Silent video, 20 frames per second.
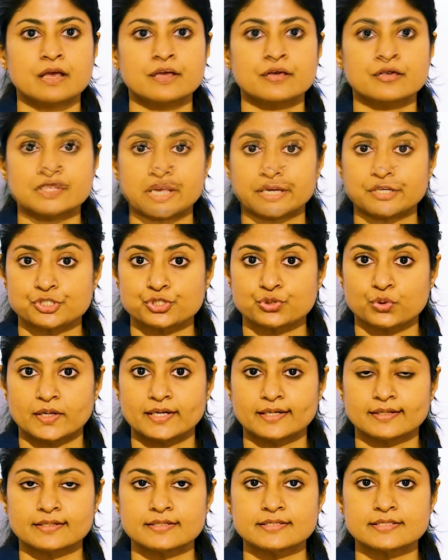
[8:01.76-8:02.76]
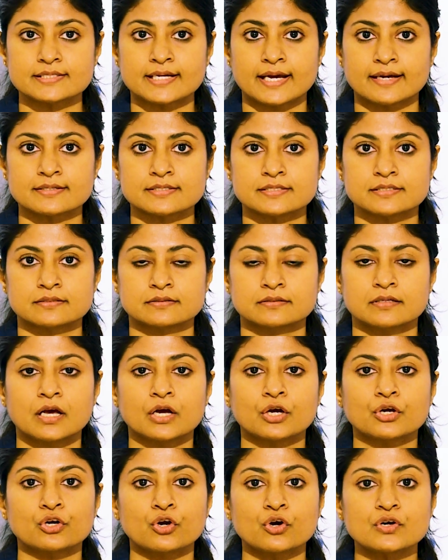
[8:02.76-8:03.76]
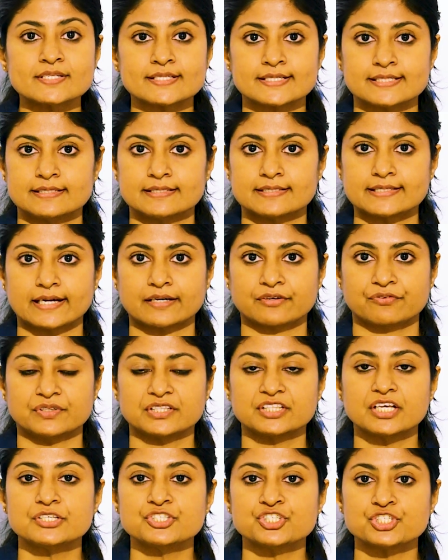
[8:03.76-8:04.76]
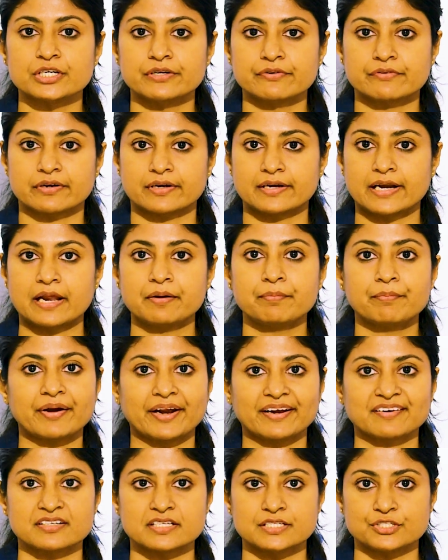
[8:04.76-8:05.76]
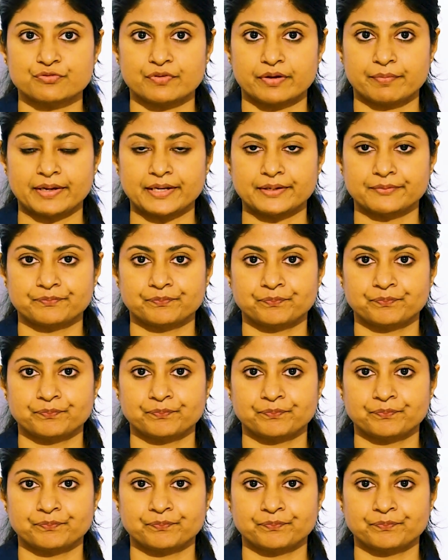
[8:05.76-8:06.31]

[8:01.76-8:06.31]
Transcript: sexual contact, close contact with children and pregnant women.